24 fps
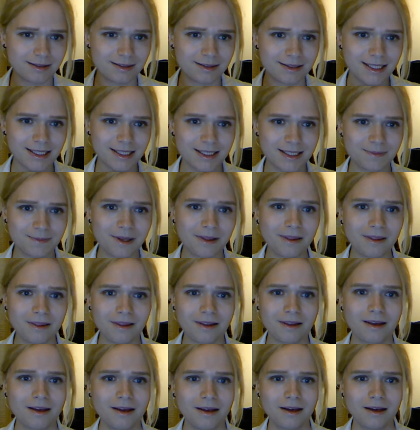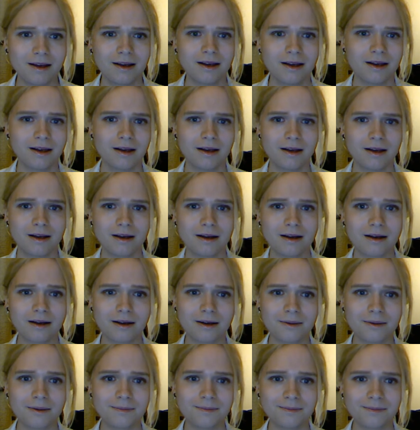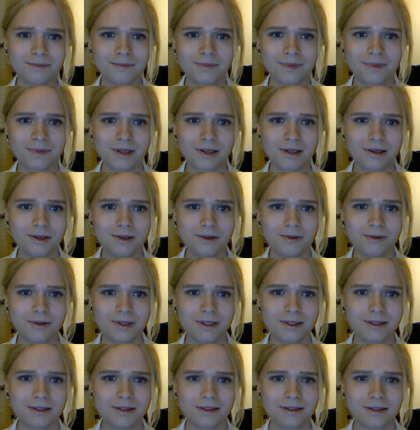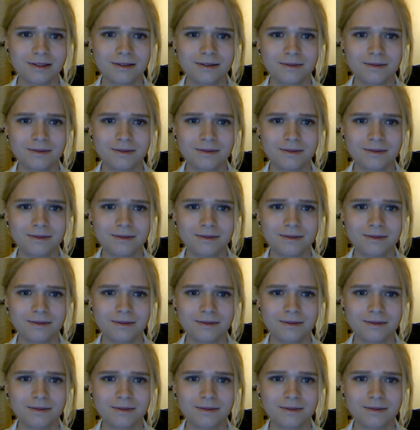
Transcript: next month. Um, you can